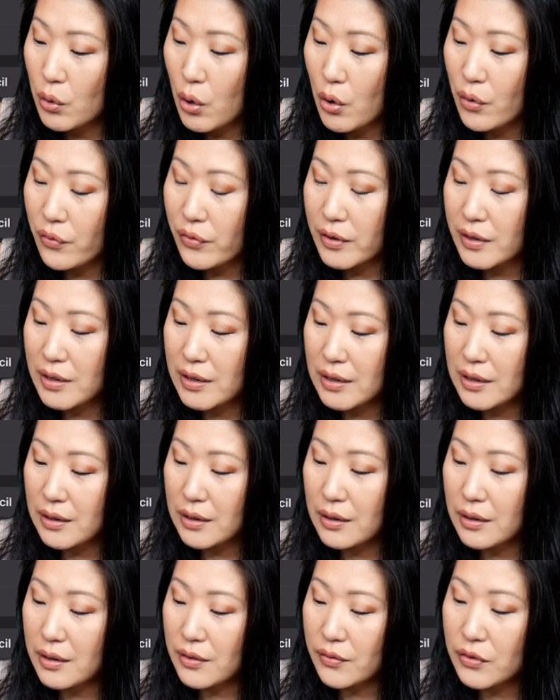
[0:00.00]
do over
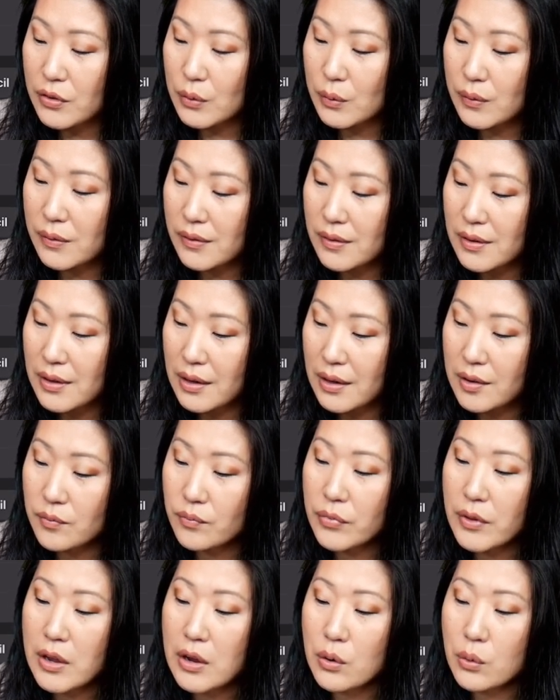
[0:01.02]
here, if you see it,
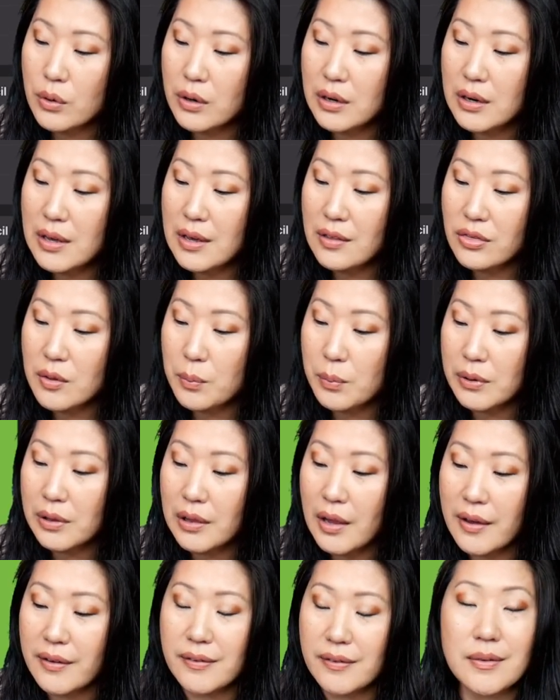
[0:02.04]
we're gonna hit the
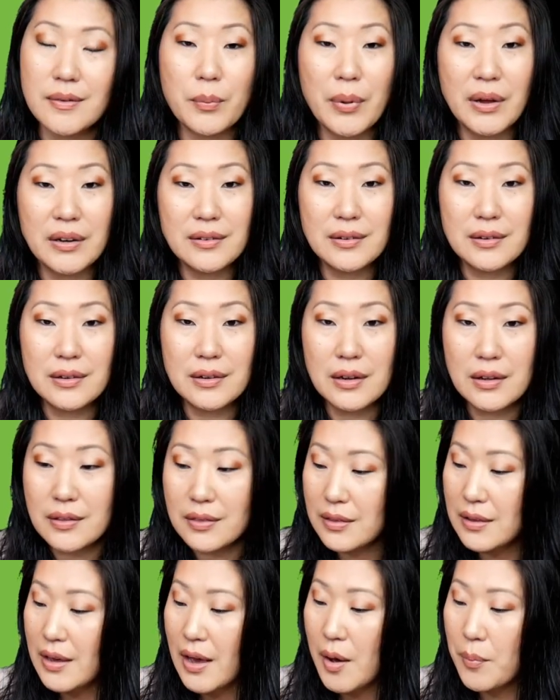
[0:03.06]
plus button
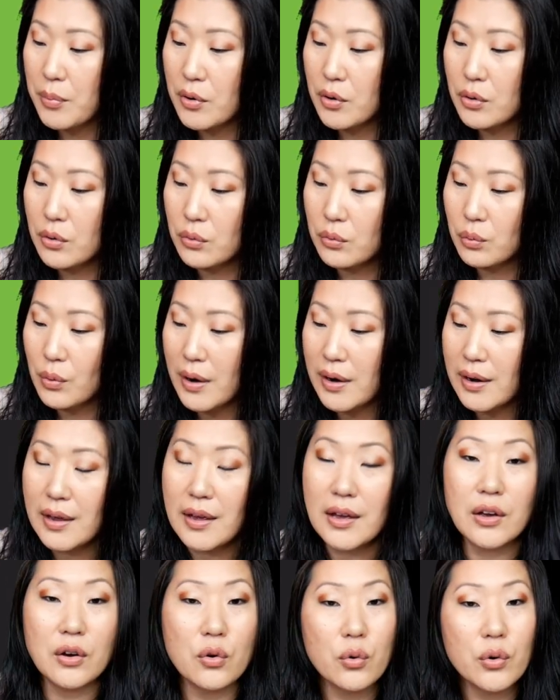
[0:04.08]
in the upper
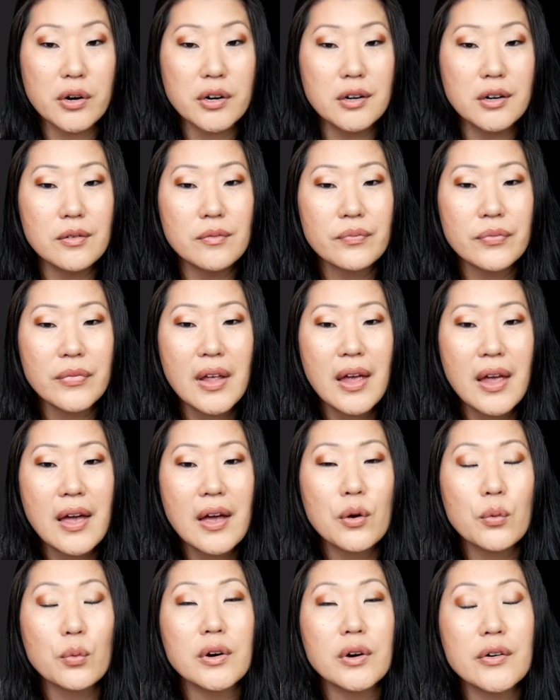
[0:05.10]
right-hand corner.
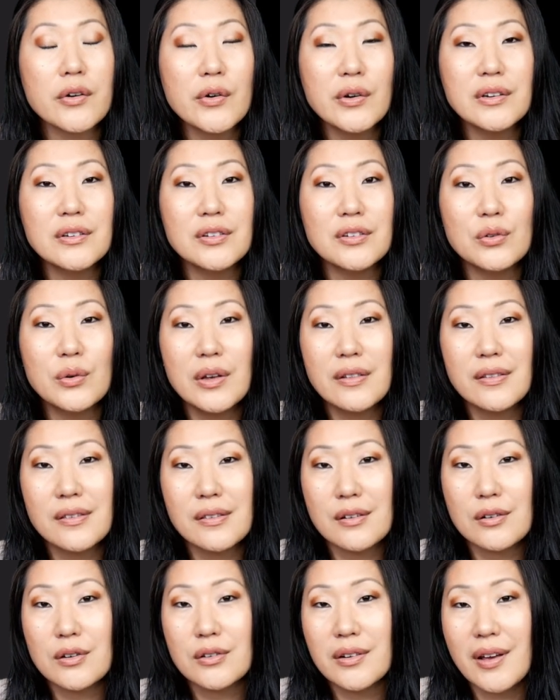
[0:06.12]
And we're going to
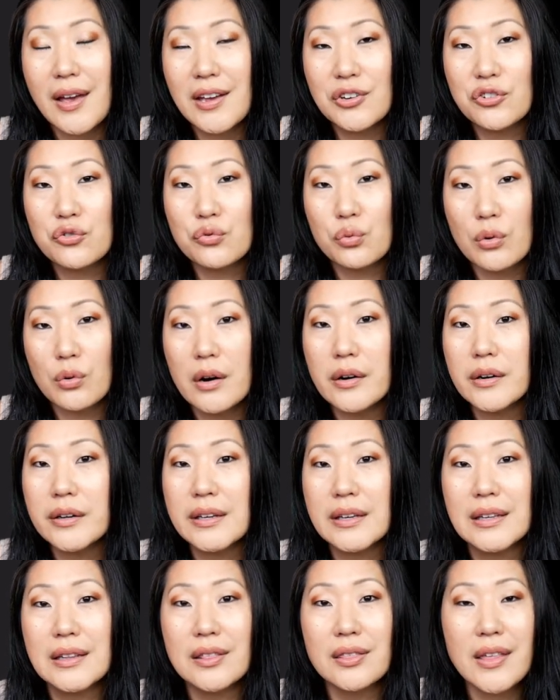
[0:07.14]
insert a
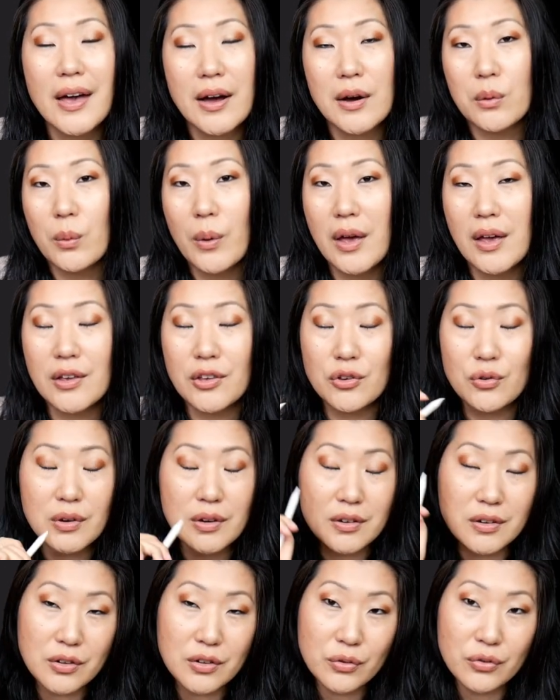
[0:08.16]
drawing. That way you
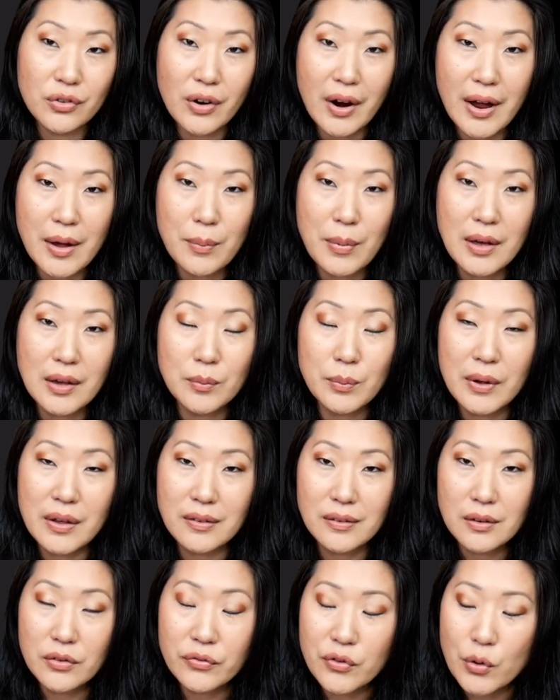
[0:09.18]
can use your iPad
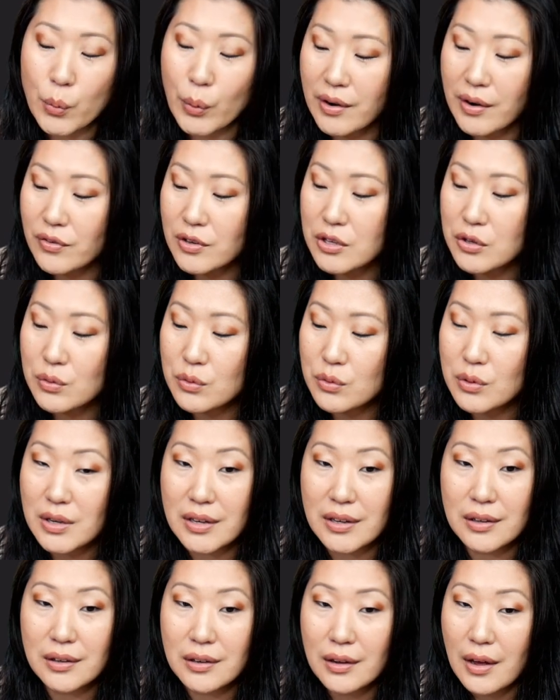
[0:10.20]
pencil for whatever you
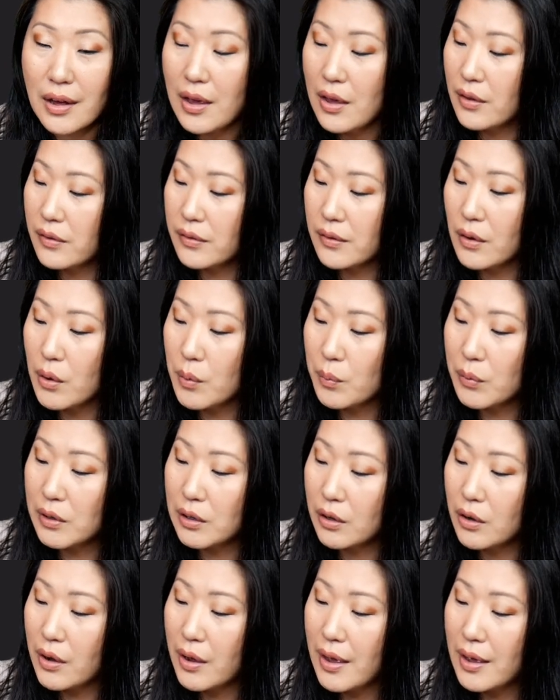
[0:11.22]
need. So I'm
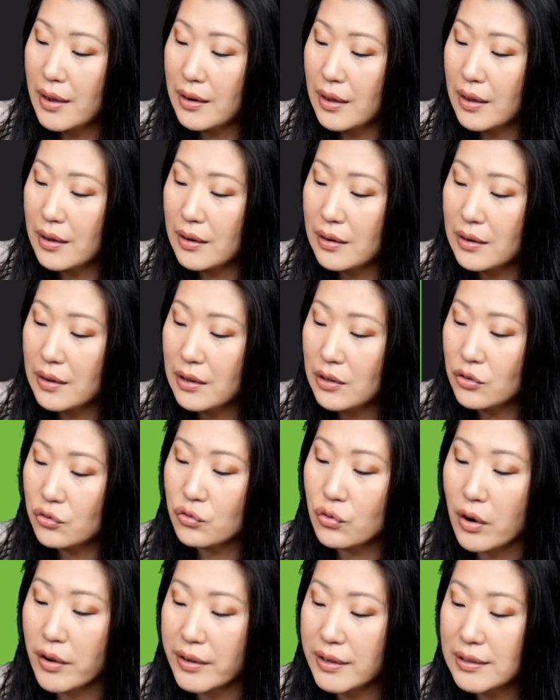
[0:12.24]
gonna go ahead and hit
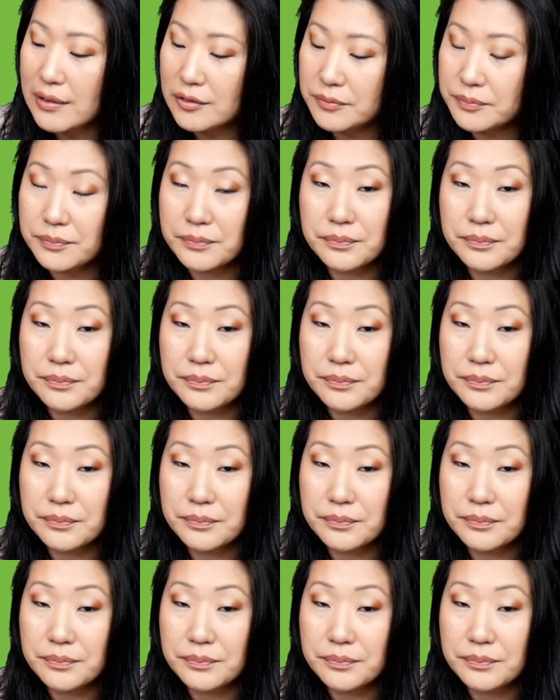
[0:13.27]
drawing.